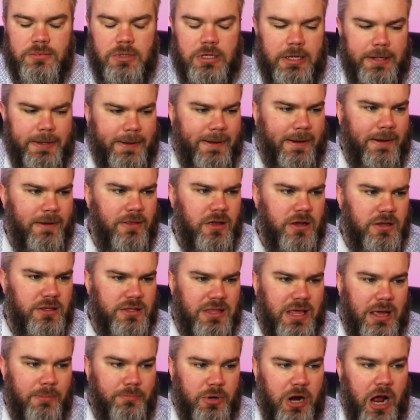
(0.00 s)
Okay,
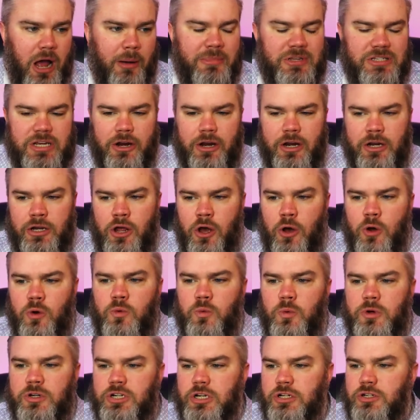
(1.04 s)
that promissory note,
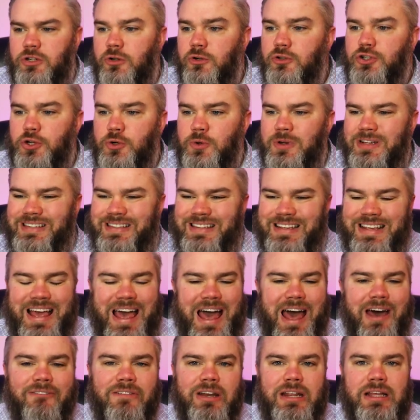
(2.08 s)
which I told you is the
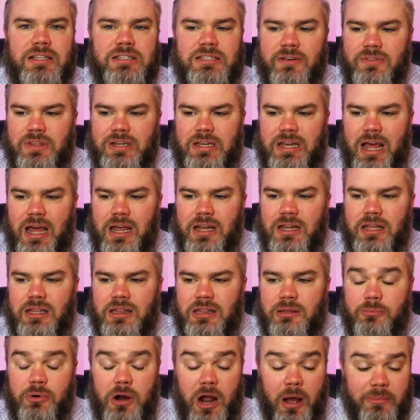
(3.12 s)
evidence of the debt and the
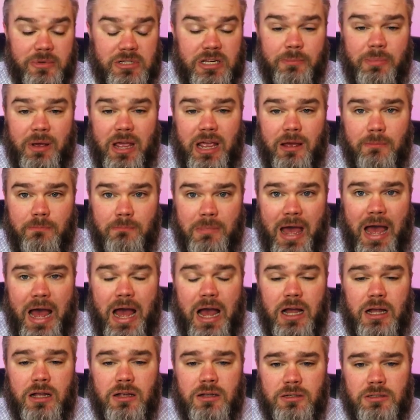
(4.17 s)
promise to pay it
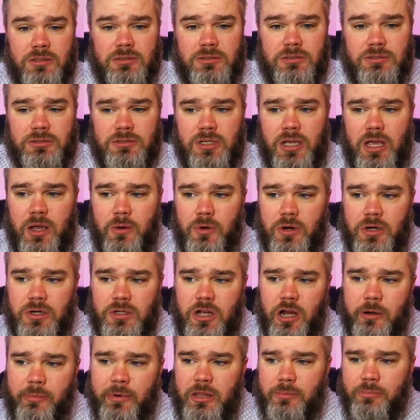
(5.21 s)
back. Okay, we're going to talk
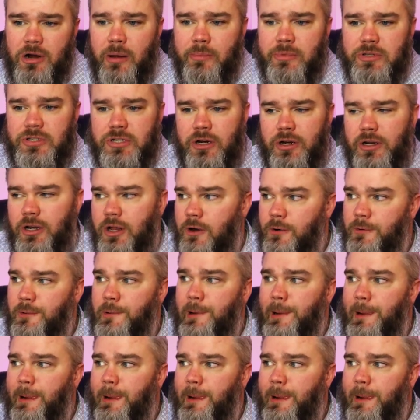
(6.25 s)
about the promissory note.